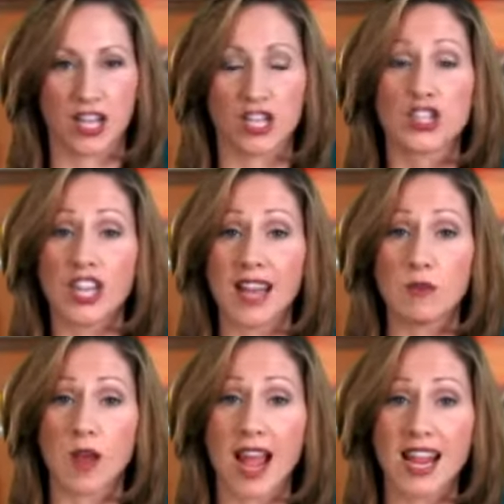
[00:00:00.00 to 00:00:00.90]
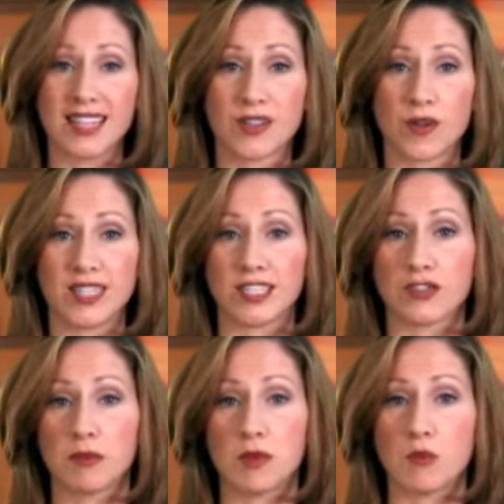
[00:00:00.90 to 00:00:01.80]
Shen Wei is going to
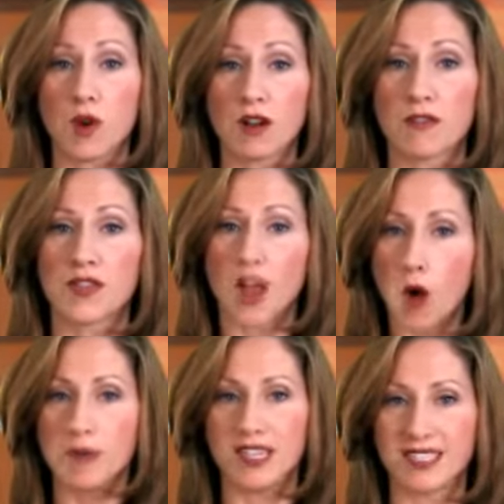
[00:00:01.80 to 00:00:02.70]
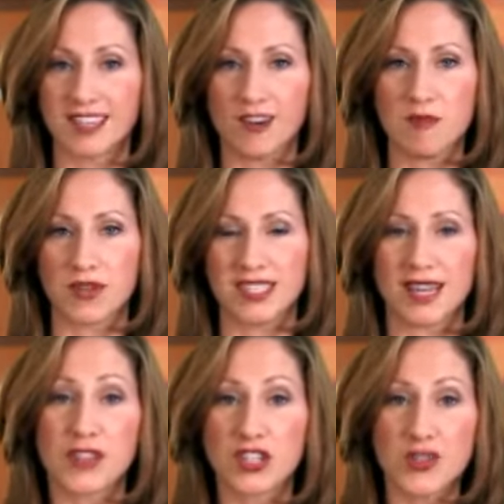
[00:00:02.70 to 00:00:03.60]
contribute work for the opening ceremonies
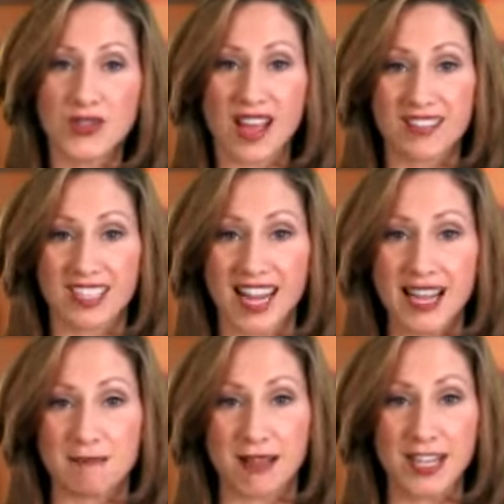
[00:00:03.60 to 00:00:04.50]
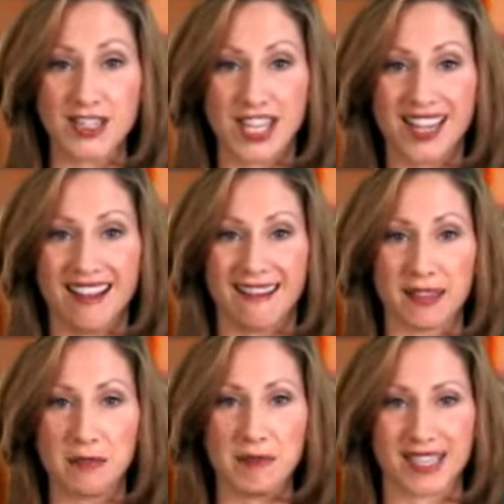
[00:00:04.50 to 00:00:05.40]
of the 2008 Beijing
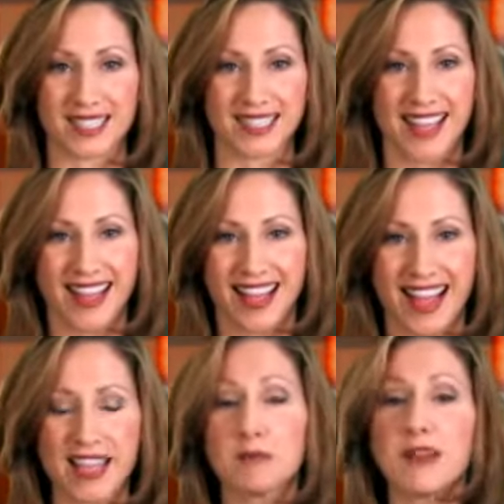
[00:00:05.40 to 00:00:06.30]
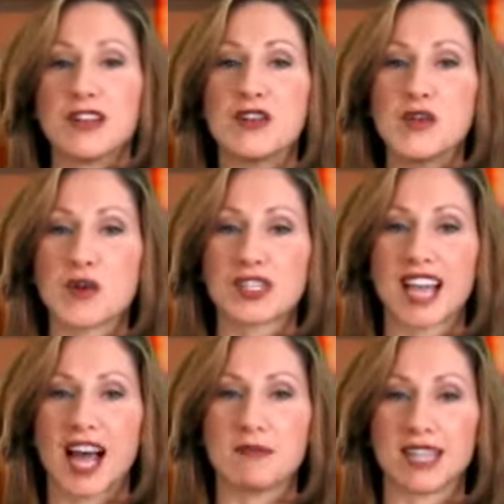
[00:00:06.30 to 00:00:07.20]
Olympics. Hailed by the New York
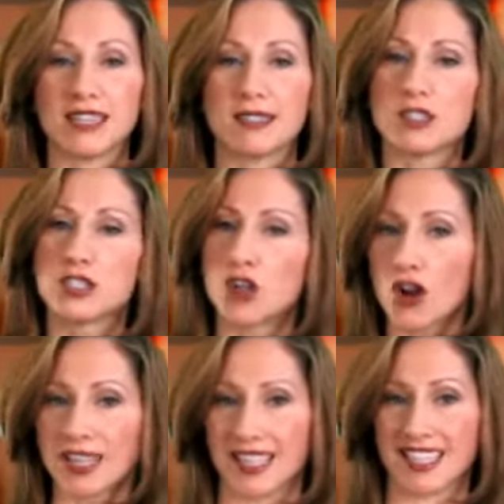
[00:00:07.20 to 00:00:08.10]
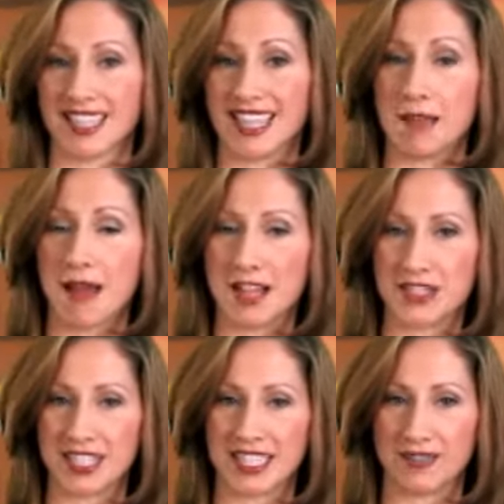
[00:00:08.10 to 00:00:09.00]
Times as startlingly
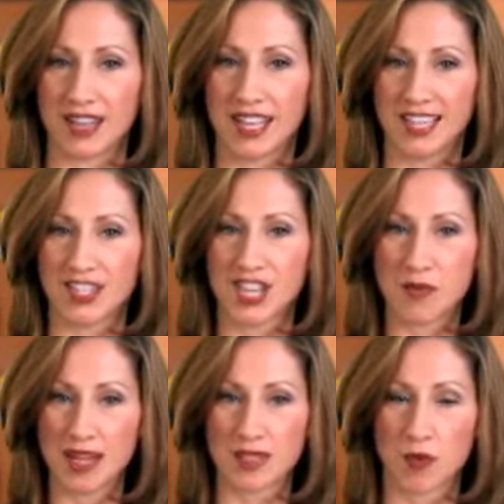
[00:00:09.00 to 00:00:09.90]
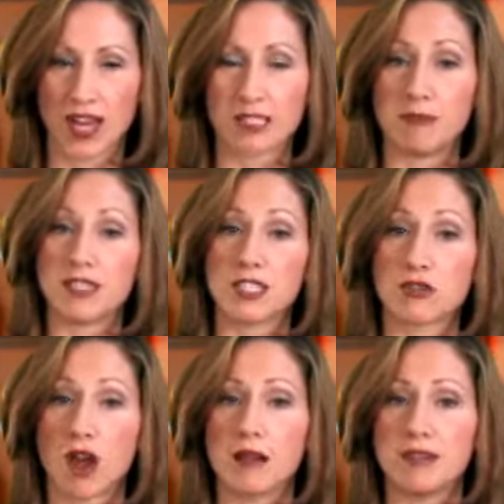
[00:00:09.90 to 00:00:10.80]
imaginative, Shen Wei's work has been
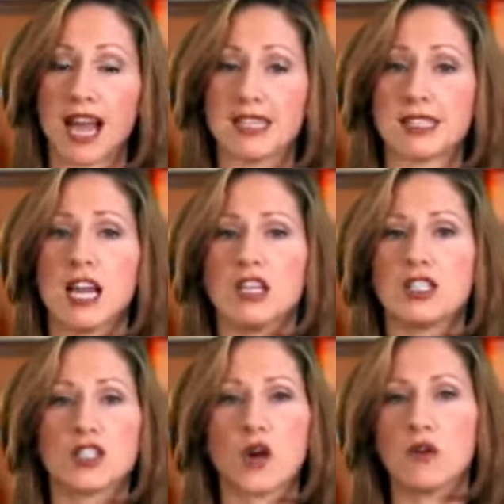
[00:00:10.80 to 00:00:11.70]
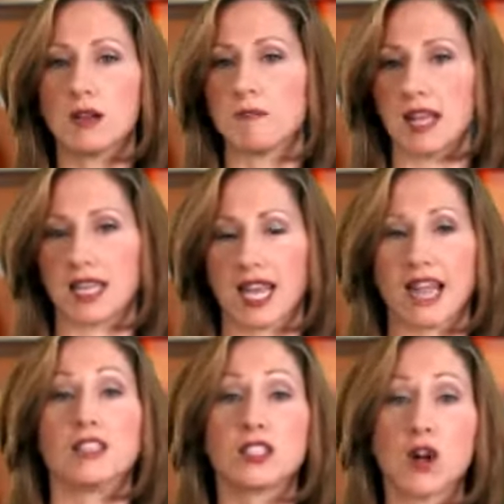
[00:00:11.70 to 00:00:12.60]
described as so compelling
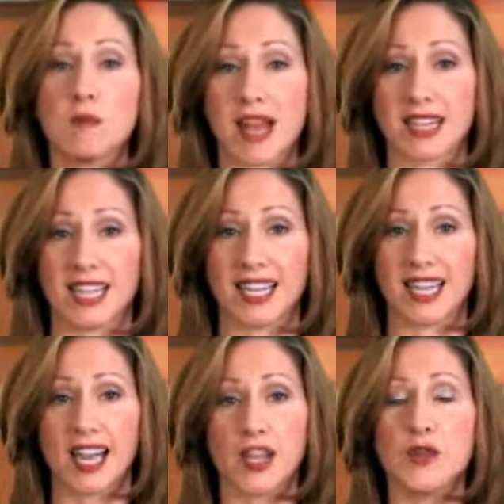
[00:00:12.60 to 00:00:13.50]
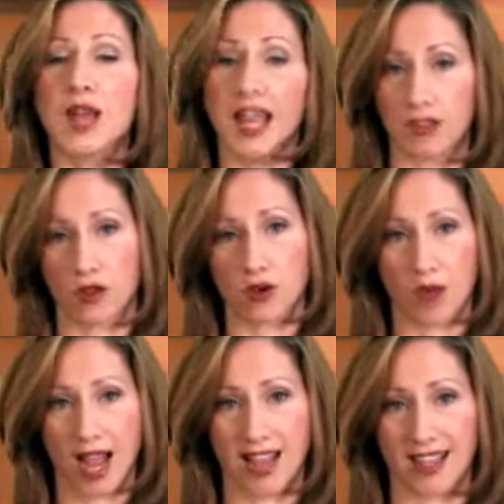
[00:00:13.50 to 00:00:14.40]
and so magnetic you can't look
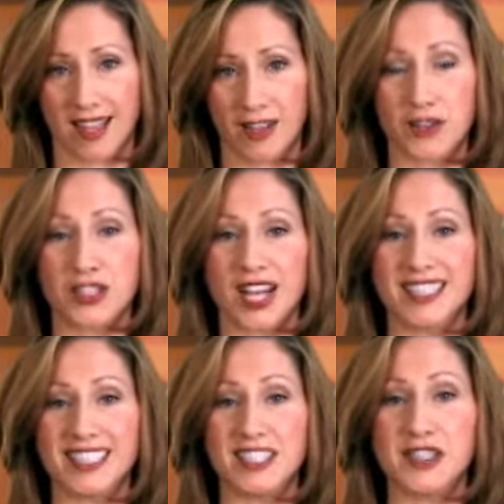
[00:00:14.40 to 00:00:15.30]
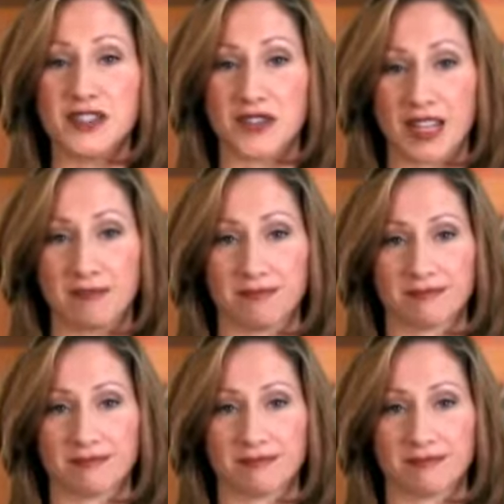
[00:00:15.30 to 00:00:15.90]
away. You're sucked into the dream.